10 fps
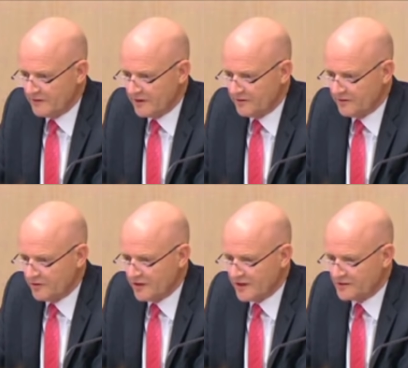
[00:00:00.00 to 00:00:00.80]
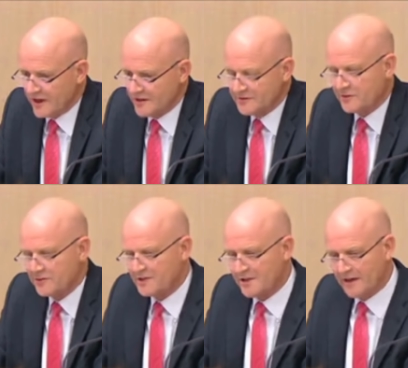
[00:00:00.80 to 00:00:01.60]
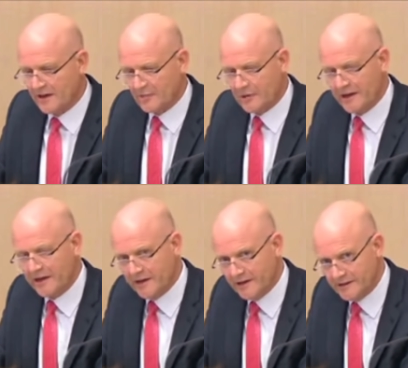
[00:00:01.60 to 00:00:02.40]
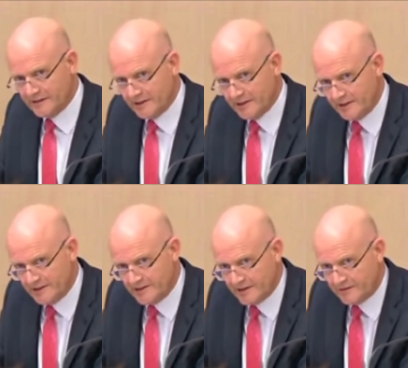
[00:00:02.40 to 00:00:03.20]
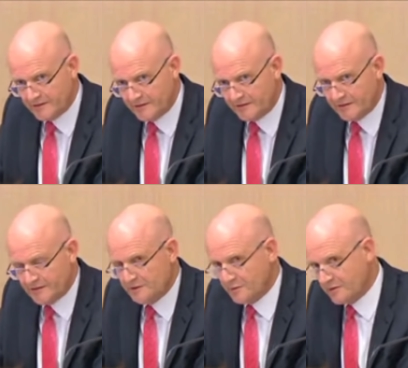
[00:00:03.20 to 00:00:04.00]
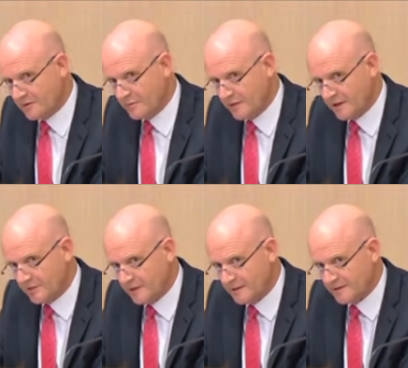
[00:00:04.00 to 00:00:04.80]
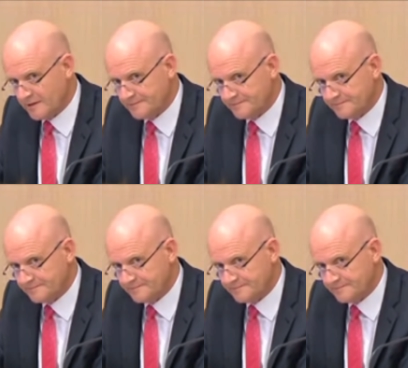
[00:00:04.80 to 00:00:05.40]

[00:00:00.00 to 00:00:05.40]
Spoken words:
for those hours for which they're getting paid, is there a difference between men and women?